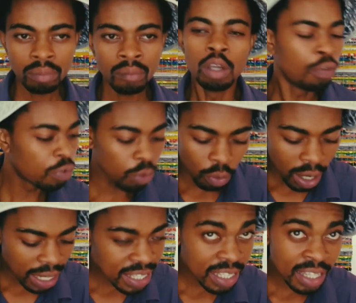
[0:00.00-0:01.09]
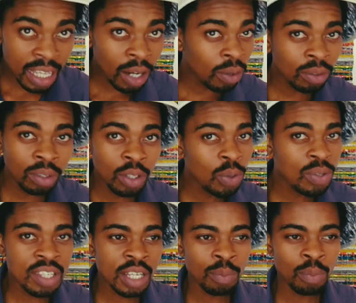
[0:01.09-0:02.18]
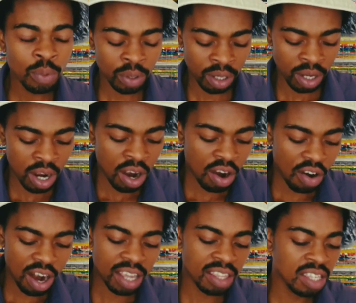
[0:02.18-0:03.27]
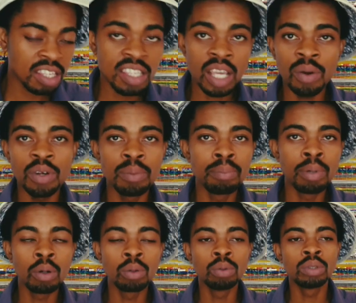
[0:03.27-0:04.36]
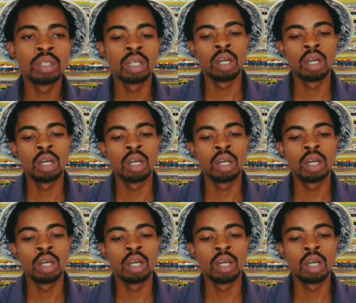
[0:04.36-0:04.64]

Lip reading: If you're writing down notes somewhere, write this down in bold.